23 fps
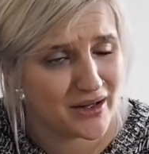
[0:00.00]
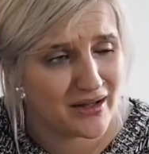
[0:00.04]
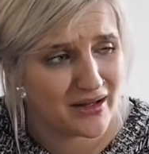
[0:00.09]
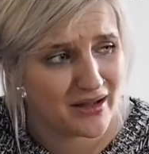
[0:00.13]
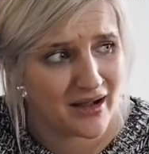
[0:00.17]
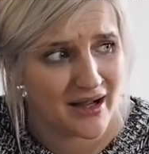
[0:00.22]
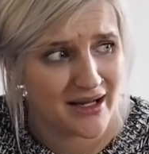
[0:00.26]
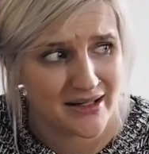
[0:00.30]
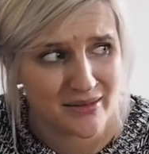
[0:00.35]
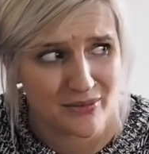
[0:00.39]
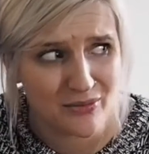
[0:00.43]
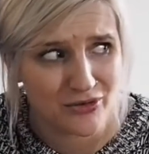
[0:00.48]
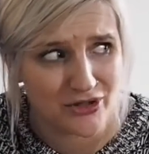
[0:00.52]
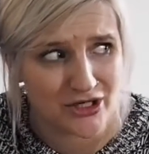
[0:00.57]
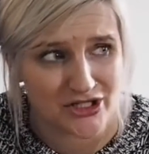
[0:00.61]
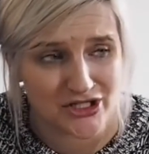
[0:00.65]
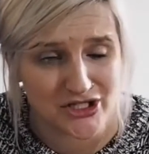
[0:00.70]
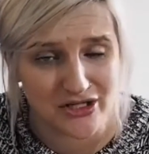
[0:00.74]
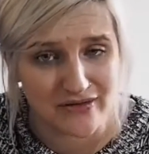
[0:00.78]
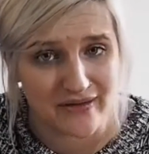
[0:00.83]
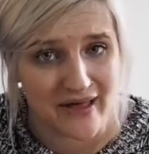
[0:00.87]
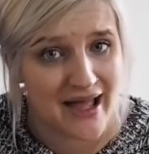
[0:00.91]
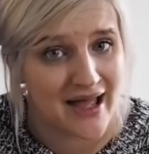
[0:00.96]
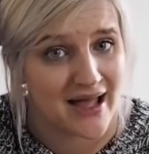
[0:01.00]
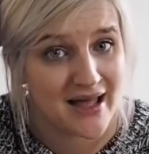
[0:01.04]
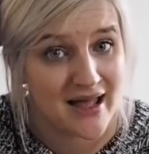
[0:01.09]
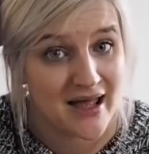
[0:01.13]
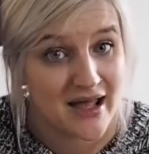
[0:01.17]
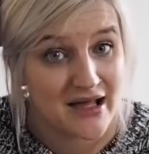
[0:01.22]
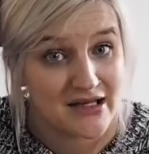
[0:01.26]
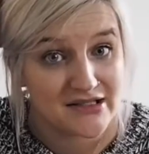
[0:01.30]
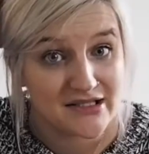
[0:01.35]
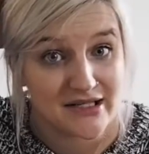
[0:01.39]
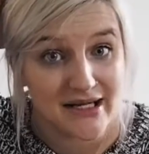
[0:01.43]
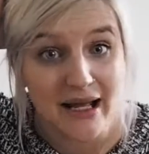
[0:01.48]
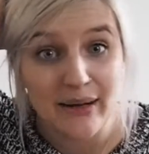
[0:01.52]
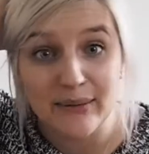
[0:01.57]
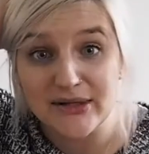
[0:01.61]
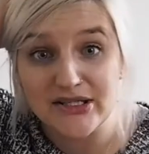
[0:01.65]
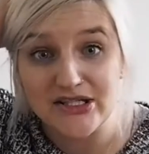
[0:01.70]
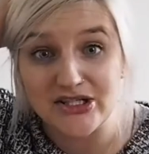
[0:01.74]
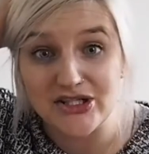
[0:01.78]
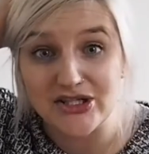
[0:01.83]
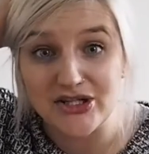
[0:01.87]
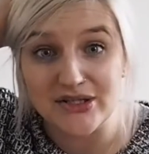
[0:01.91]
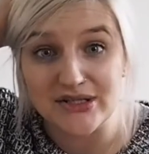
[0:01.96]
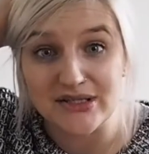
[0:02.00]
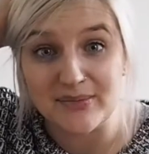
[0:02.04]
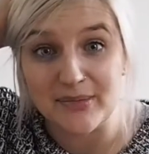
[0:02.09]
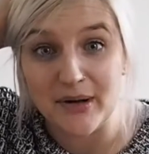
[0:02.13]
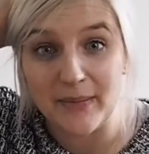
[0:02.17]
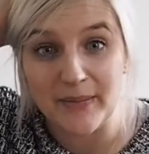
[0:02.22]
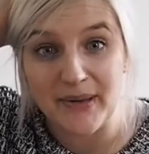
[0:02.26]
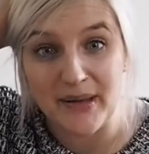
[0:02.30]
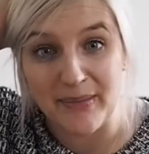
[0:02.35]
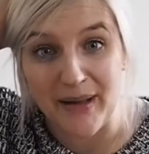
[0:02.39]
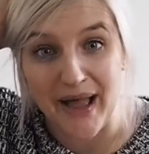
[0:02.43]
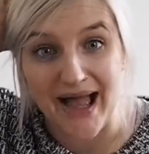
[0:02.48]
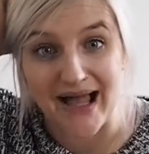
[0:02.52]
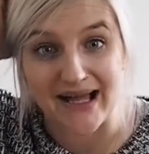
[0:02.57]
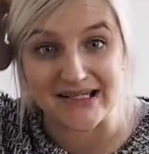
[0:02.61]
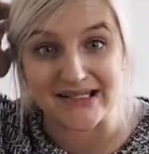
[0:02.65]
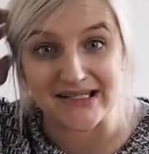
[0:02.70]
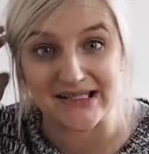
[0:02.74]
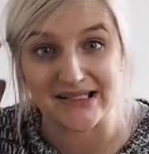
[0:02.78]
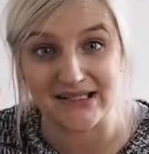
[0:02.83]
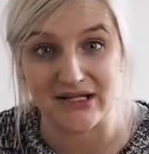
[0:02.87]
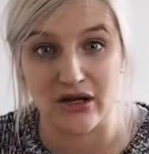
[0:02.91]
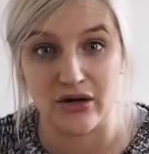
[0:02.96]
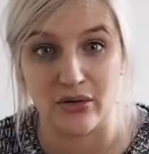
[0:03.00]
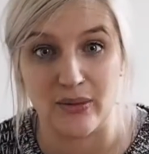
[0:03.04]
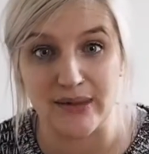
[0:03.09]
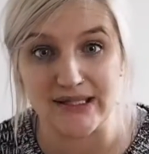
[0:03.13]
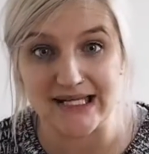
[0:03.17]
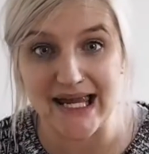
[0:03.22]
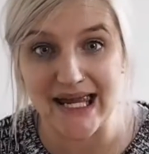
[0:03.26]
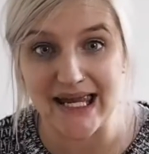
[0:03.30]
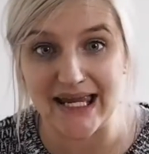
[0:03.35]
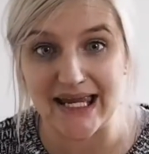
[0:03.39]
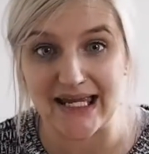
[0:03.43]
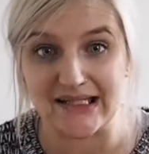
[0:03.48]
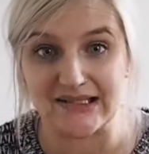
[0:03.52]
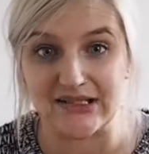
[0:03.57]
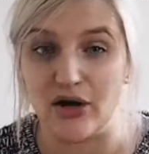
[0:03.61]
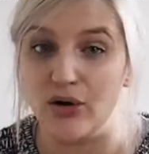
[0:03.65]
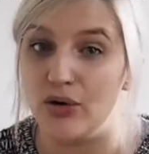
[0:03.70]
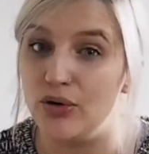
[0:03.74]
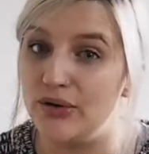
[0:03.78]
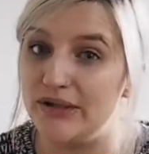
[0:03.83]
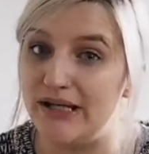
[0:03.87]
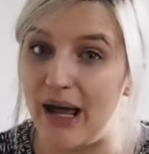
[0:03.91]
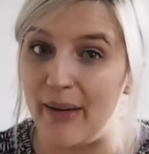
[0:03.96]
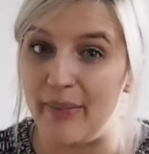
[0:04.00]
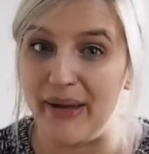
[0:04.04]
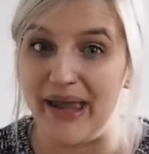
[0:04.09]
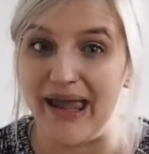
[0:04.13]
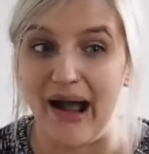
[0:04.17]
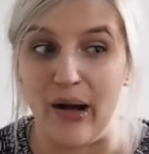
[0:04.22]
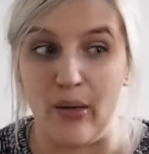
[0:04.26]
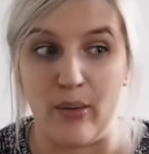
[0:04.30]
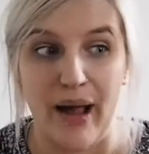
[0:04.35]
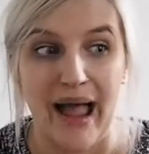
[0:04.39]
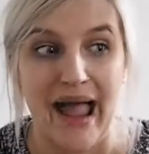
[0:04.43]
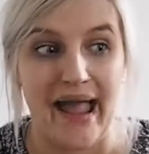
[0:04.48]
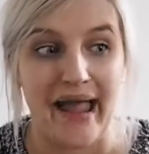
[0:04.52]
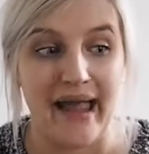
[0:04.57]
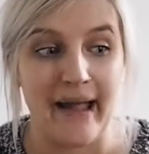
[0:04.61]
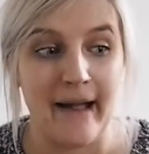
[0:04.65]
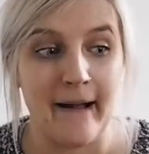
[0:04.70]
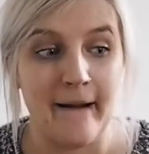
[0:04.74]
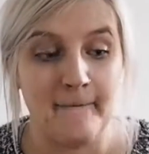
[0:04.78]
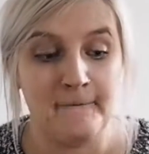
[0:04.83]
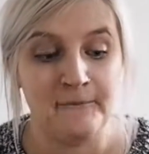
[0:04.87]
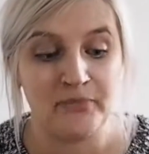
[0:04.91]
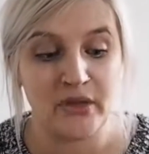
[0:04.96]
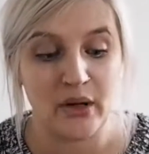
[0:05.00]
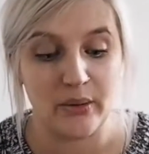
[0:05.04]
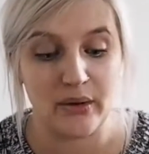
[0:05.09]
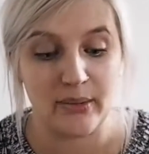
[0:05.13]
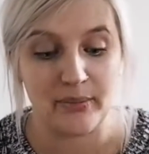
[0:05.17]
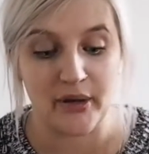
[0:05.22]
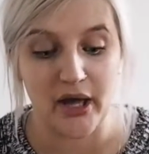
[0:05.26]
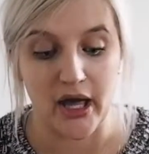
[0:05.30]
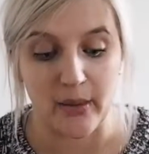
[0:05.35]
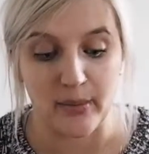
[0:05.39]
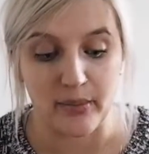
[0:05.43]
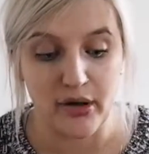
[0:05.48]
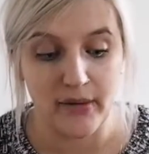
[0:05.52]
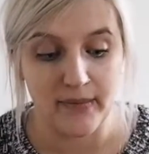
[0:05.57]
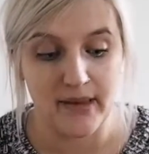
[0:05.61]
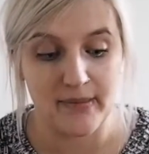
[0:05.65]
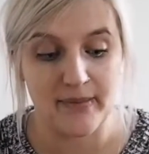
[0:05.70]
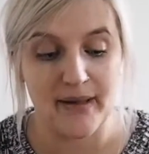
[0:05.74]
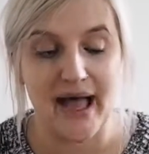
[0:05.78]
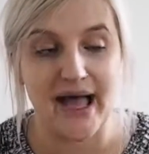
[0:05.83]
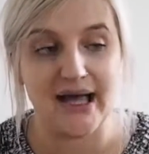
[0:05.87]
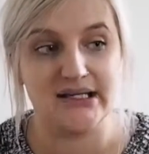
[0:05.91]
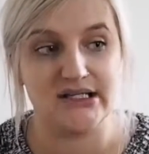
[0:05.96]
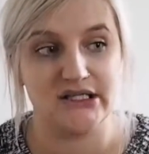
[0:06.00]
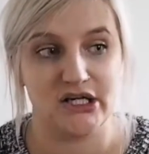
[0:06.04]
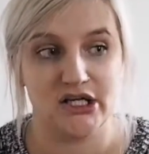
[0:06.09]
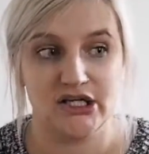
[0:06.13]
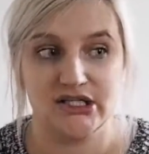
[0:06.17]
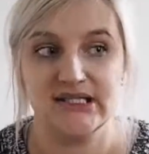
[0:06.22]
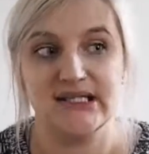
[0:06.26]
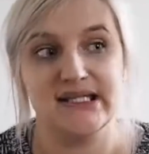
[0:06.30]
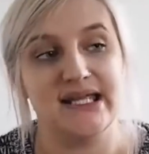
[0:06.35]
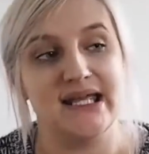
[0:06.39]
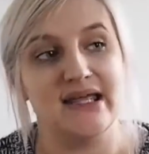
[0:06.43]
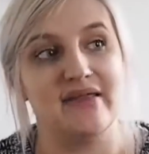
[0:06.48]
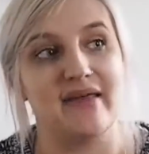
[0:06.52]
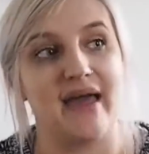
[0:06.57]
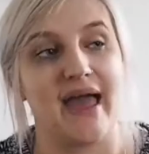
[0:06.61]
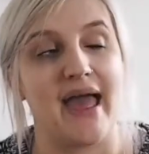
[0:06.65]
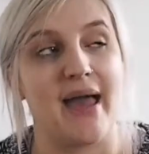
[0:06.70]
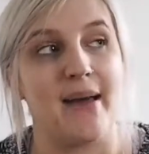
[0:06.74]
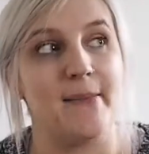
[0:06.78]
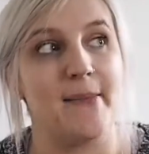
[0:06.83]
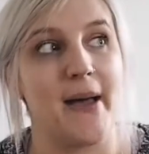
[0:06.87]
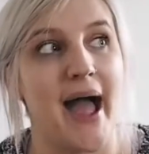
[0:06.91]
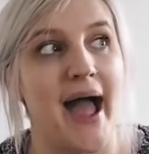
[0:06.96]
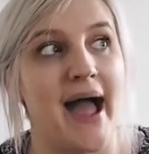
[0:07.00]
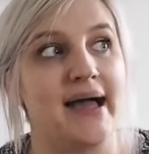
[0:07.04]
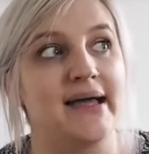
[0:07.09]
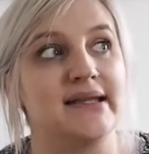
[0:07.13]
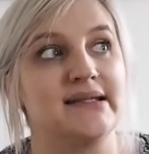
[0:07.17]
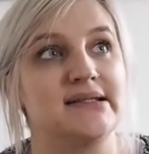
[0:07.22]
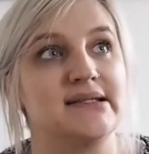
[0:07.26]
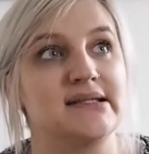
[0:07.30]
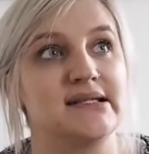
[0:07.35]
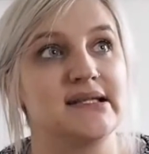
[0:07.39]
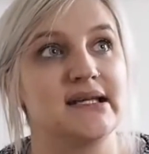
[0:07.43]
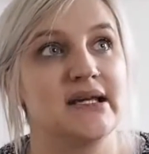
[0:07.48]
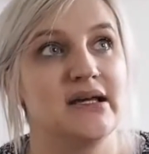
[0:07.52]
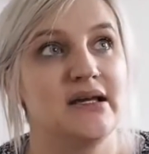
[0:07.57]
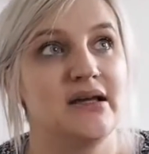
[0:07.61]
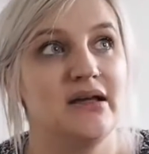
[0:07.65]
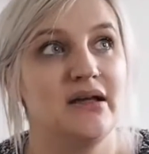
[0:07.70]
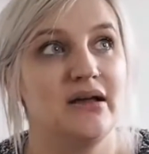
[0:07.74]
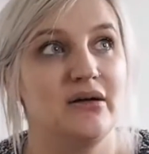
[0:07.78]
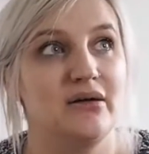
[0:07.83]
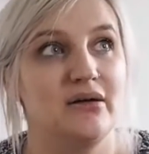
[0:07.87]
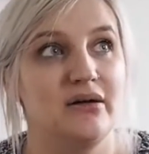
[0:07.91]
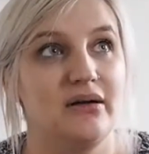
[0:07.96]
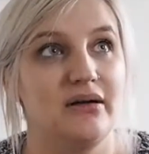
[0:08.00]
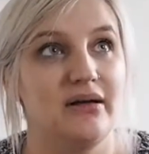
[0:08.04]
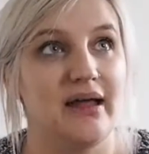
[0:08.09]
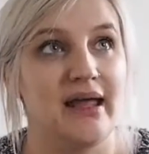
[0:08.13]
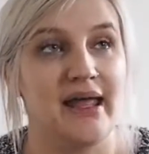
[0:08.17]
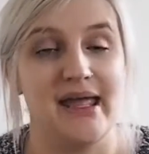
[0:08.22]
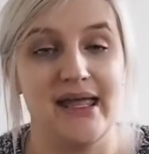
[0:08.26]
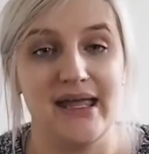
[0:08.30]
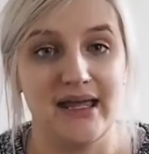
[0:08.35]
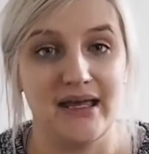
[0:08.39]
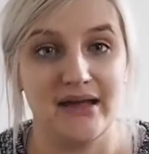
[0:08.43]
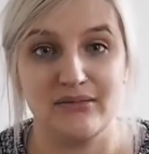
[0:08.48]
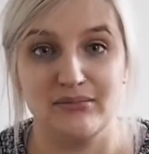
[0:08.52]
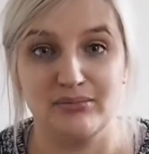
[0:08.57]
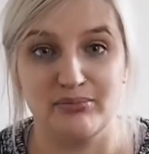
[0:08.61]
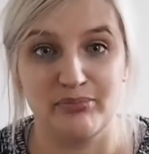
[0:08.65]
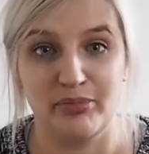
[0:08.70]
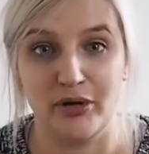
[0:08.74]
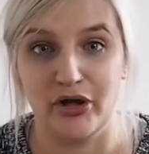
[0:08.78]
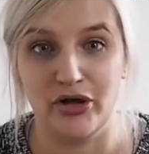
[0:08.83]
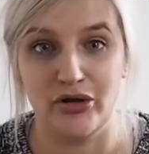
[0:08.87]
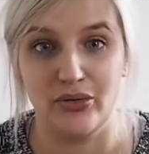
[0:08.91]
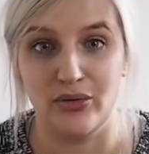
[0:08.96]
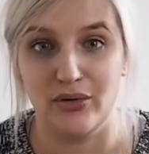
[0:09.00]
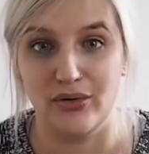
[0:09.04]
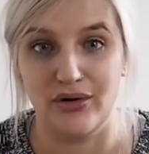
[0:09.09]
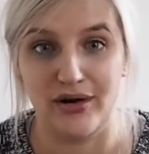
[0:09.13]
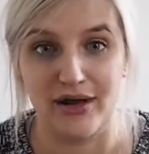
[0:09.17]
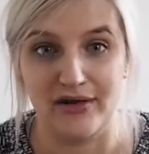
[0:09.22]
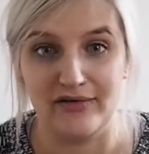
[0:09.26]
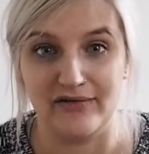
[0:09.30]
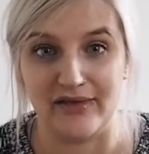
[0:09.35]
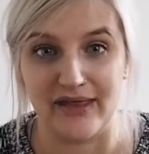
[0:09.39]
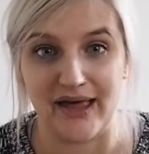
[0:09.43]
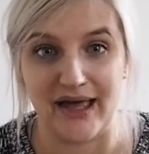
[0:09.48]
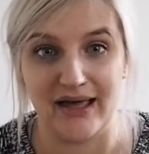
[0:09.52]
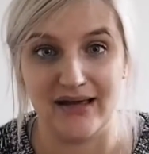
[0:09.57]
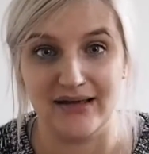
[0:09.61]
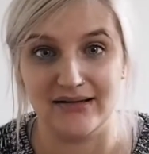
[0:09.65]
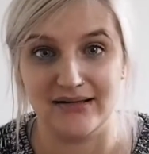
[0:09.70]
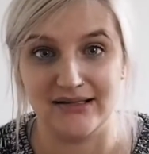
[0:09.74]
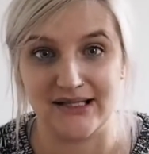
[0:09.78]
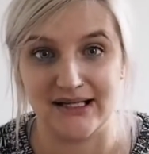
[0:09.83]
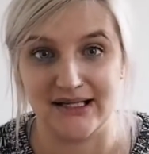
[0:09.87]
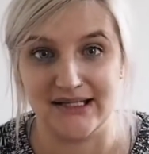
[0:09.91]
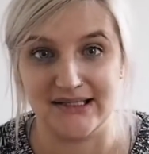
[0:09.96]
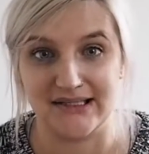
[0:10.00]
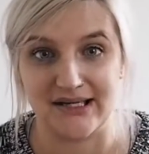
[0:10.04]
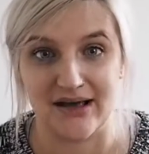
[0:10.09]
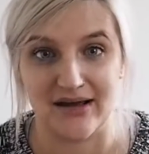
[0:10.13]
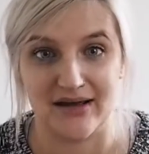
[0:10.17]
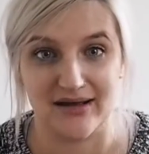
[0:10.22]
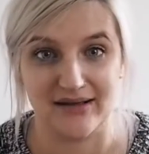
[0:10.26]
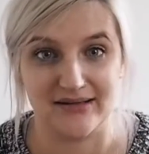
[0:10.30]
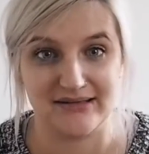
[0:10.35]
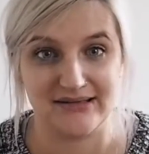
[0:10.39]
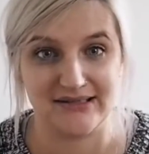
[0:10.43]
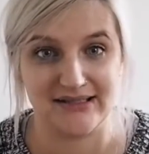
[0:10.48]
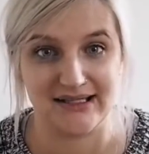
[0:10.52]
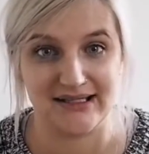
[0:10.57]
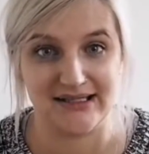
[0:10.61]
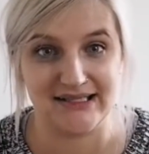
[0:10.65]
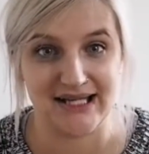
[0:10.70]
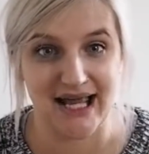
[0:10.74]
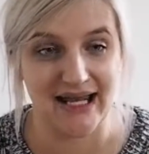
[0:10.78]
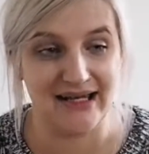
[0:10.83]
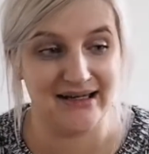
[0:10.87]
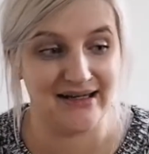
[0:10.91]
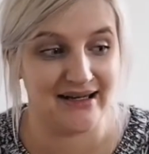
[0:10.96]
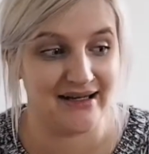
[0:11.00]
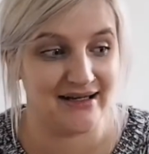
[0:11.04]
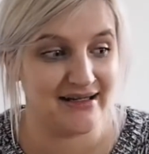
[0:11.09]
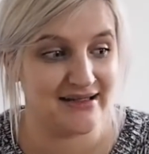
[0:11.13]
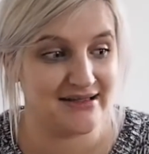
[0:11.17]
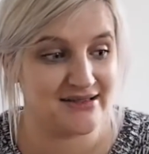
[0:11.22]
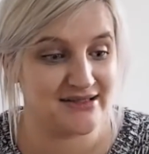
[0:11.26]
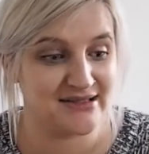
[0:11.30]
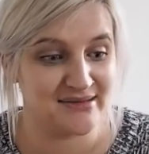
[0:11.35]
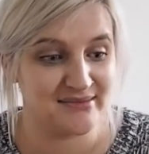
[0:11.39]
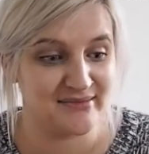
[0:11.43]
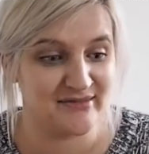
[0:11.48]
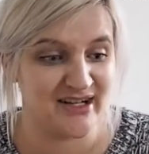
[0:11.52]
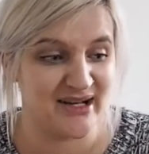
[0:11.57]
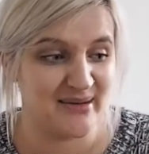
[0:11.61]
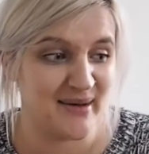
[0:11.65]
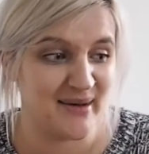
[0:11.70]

I didn't want to do that. So now we just use a puppy pad. So we take his old nappy away, we put a puppy pad underneath him, and he can poo all over that till his heart's content, and it doesn't really